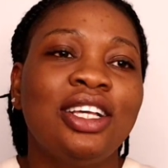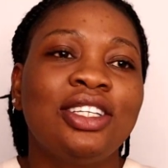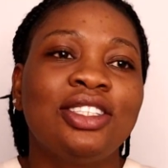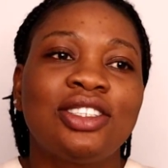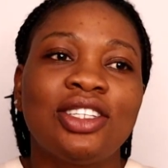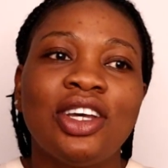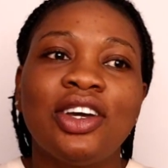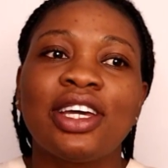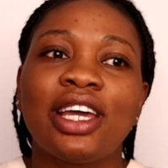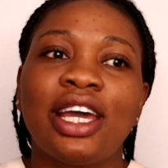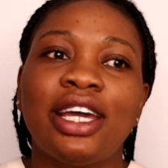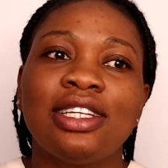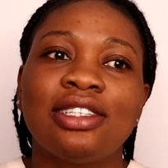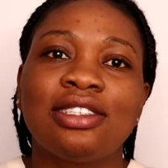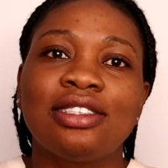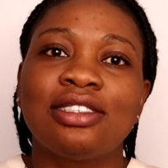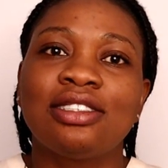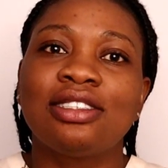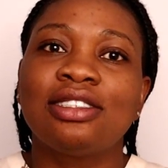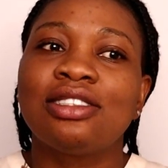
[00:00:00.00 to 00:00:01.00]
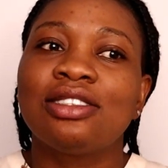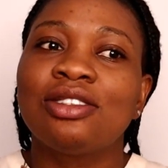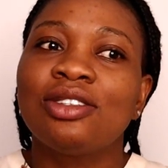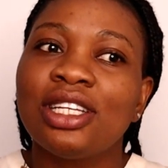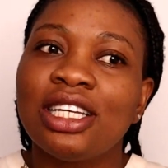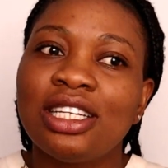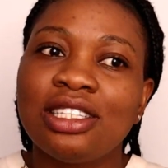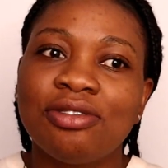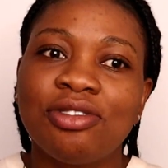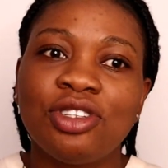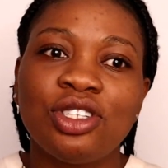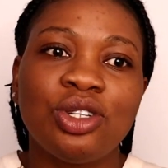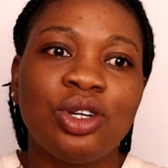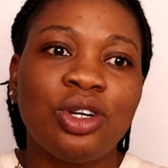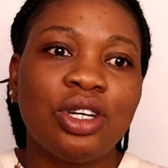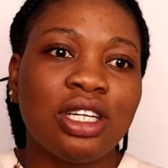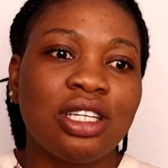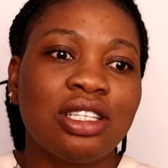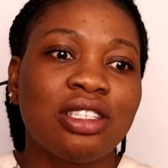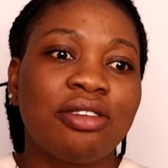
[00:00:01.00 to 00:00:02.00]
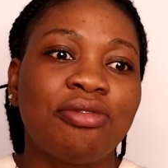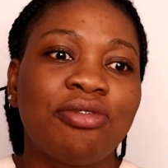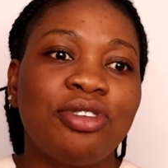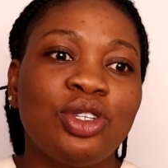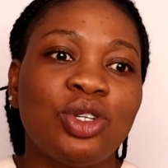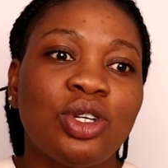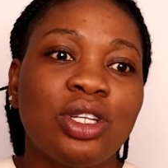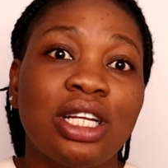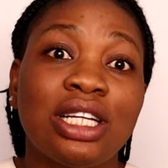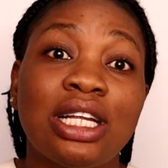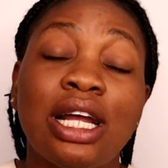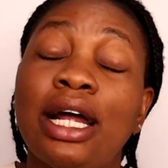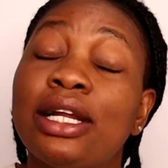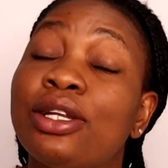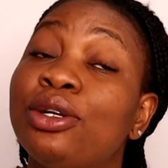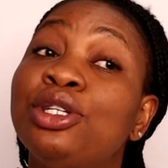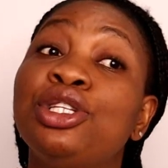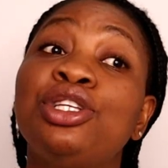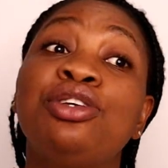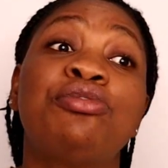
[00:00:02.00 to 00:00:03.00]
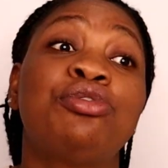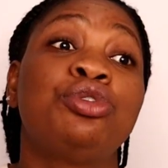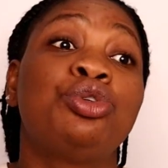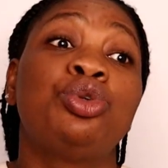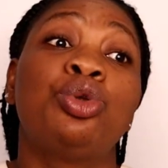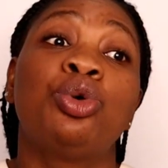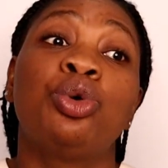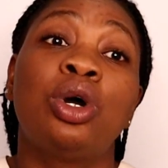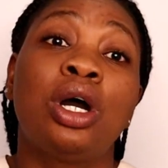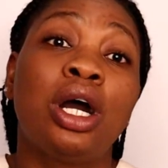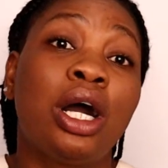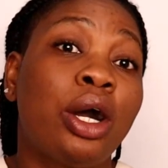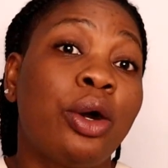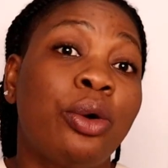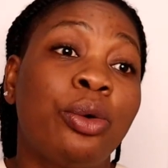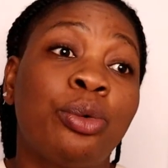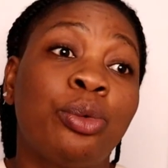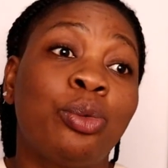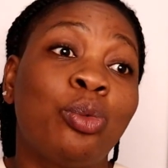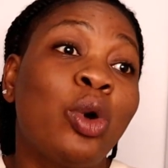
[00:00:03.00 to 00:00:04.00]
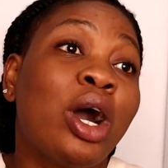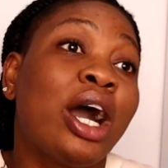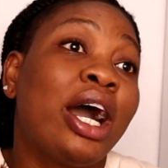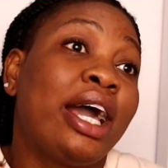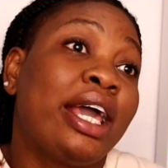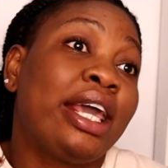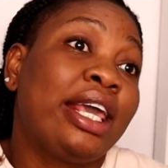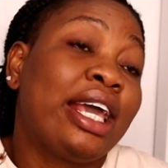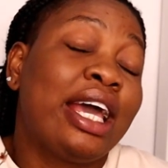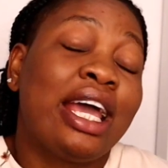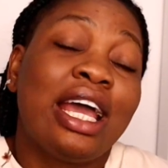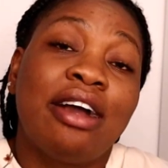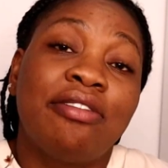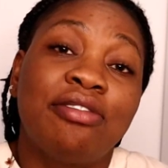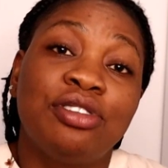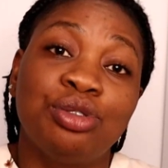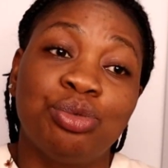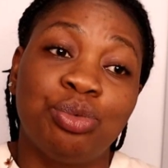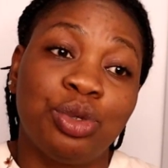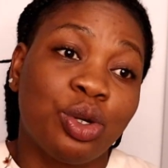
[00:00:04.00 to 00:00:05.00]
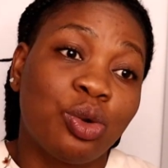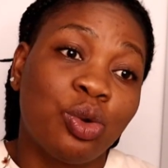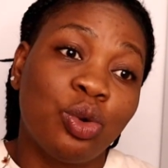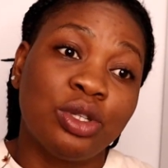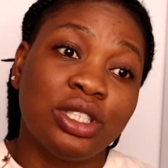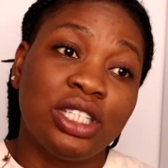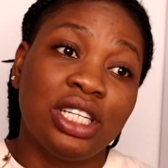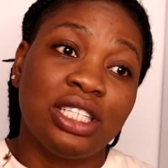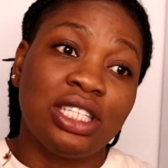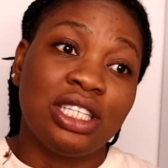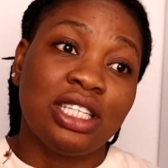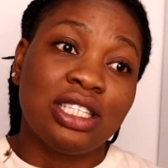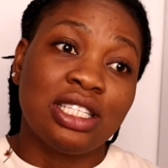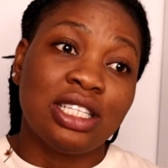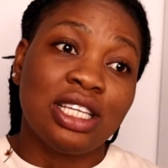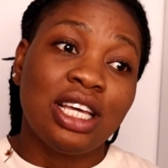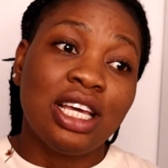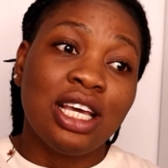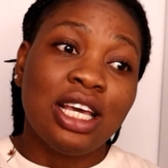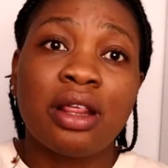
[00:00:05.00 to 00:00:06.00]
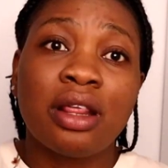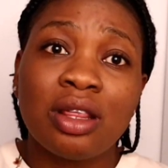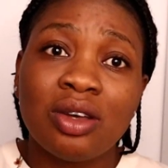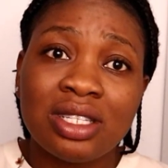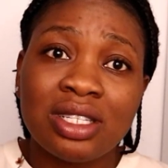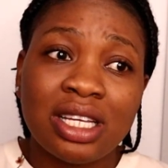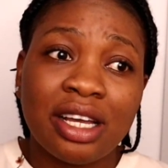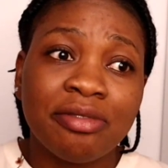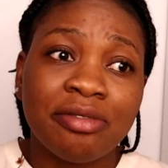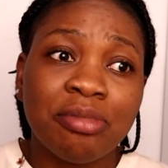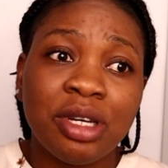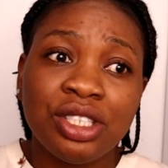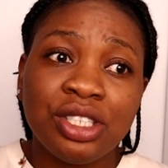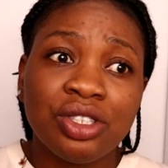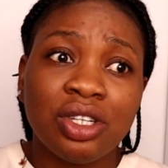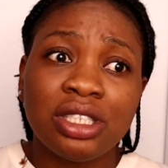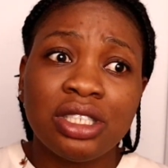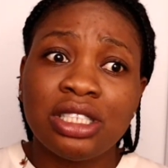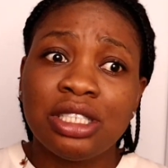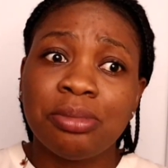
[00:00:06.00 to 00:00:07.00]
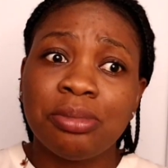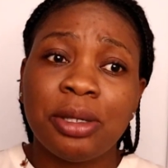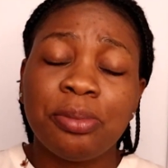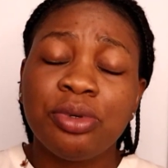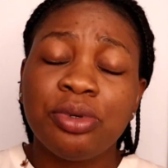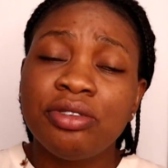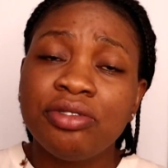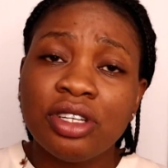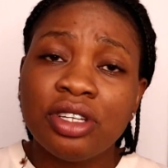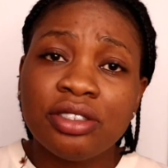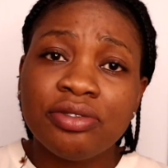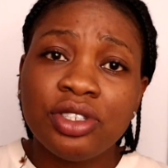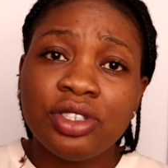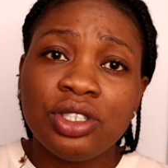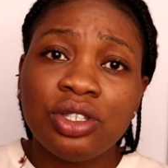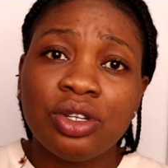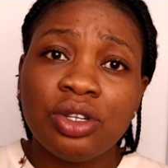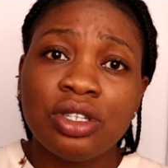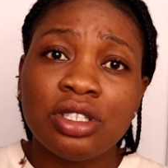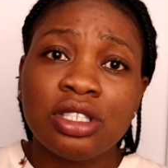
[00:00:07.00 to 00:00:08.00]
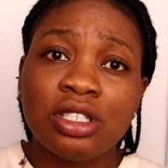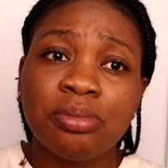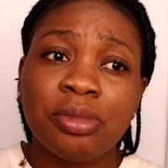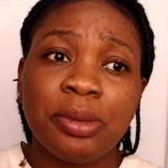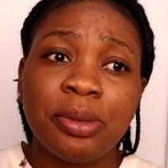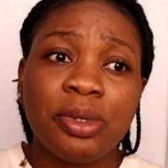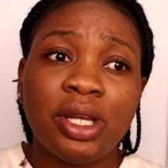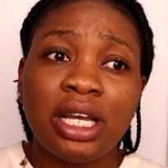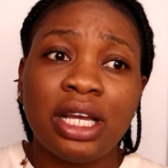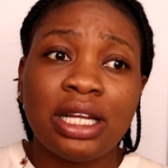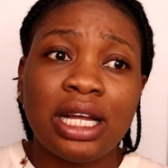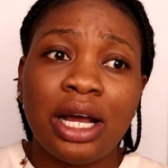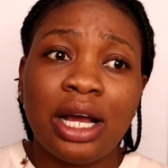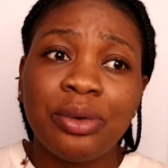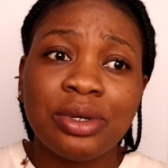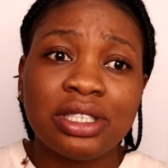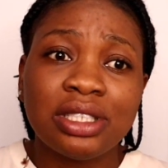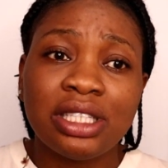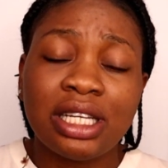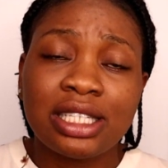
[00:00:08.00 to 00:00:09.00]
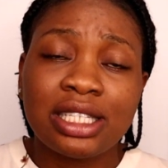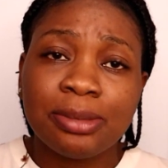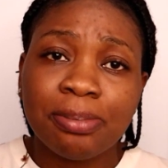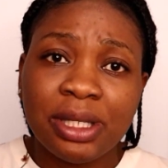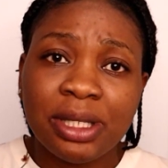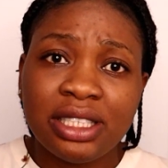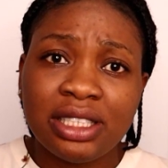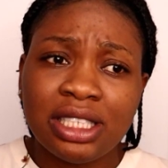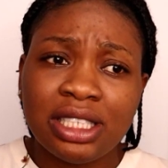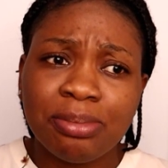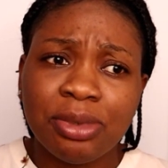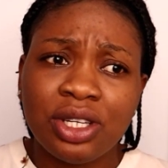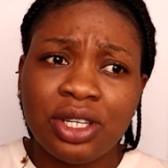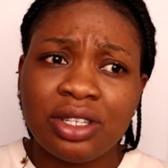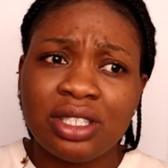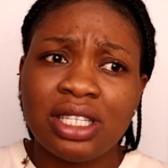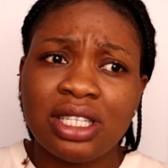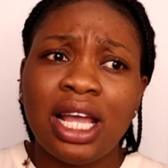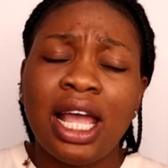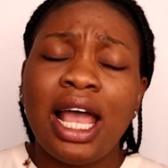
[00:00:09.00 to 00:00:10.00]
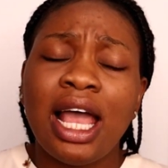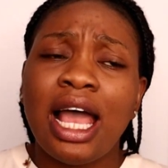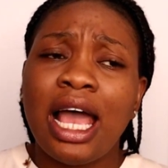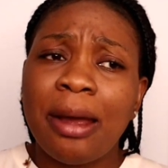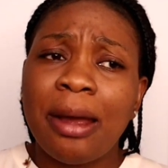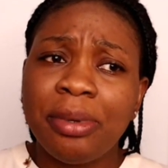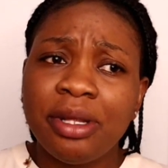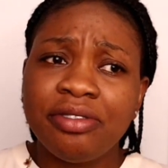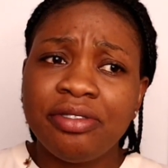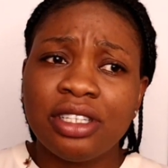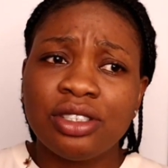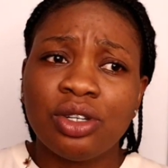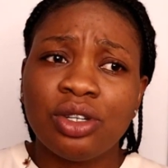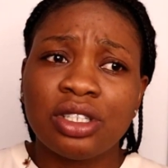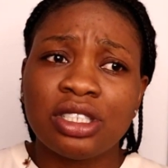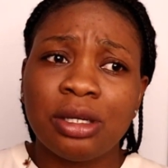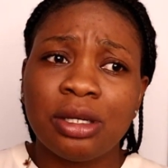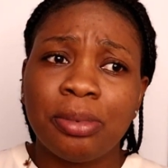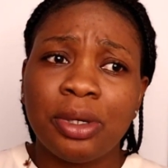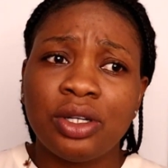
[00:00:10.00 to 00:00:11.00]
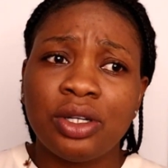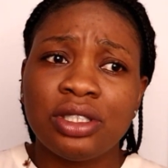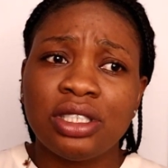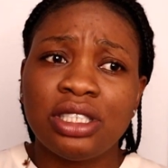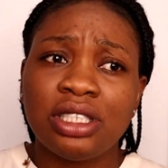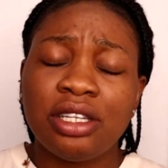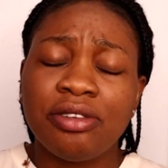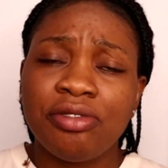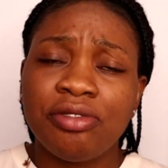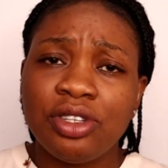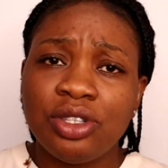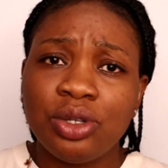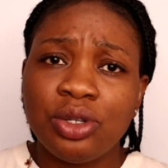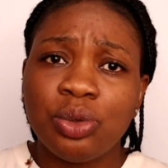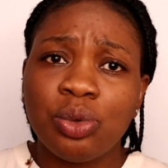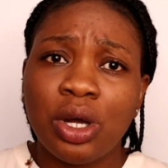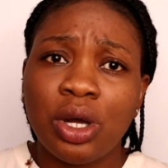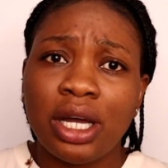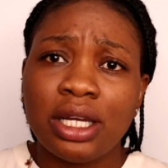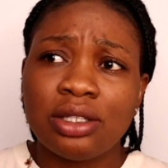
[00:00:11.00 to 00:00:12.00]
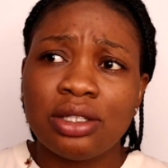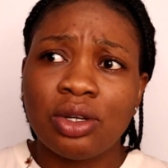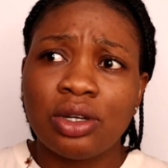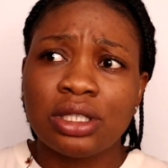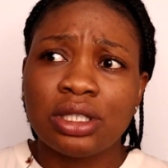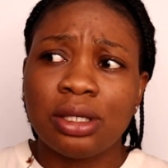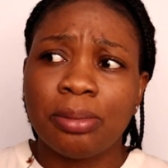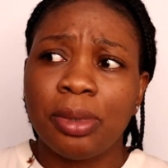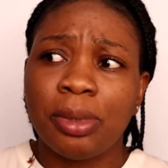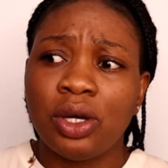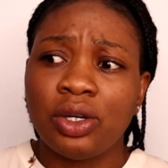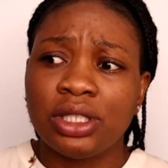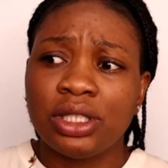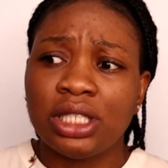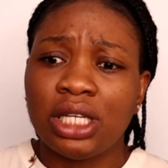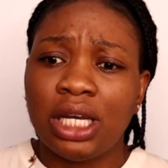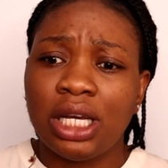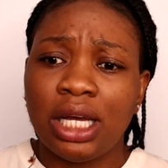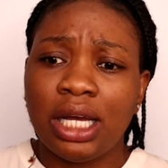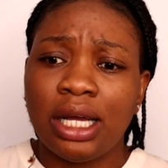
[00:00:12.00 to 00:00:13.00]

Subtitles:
So guys, today's video is a video that I don't even know why I haven't recorded it. I thought I've mentioned it in my previous videos. Maybe I wasn't explicit, because I believe I talked about in a video where I talked about